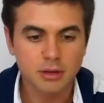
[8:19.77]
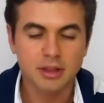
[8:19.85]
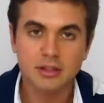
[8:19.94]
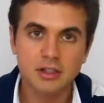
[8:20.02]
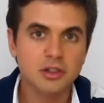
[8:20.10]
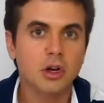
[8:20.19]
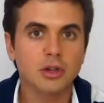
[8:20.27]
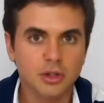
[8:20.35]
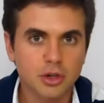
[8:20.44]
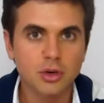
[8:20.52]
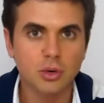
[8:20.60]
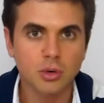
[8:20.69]
This is all
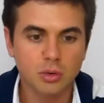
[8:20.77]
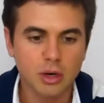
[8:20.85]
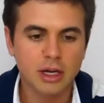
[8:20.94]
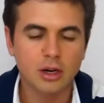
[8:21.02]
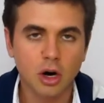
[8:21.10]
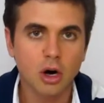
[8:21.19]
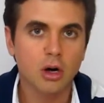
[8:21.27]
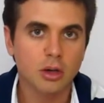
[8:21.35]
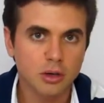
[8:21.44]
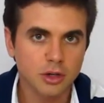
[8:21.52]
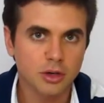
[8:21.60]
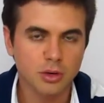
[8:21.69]
you, right?
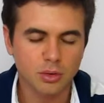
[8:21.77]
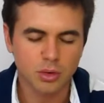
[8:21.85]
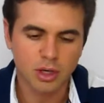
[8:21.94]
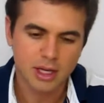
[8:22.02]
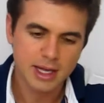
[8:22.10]
All you.